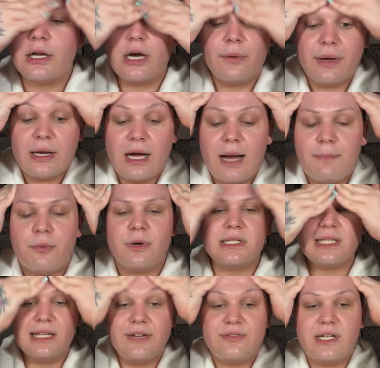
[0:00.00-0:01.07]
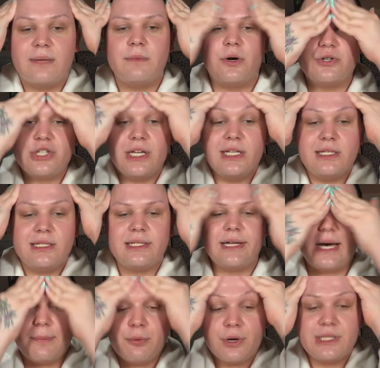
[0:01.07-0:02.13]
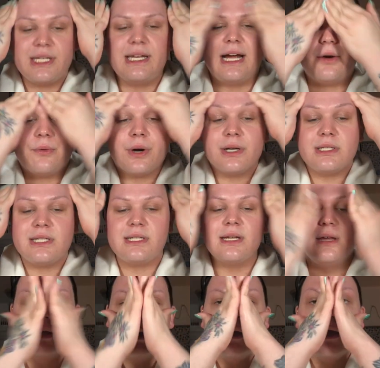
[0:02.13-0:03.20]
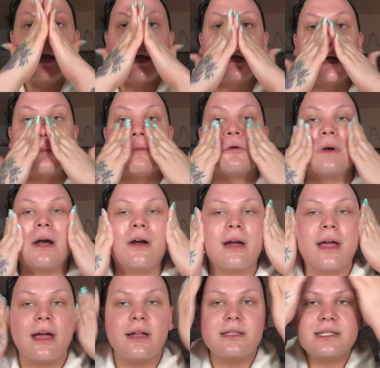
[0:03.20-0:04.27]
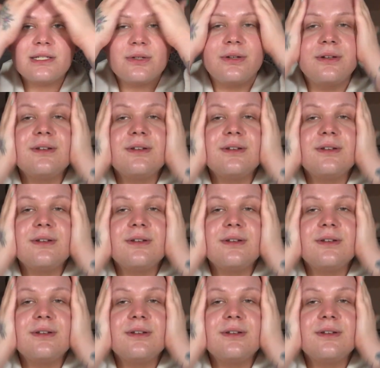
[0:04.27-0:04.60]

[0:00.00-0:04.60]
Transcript: go in upwards lifting motions, upwards and outwards, and our prayer hands.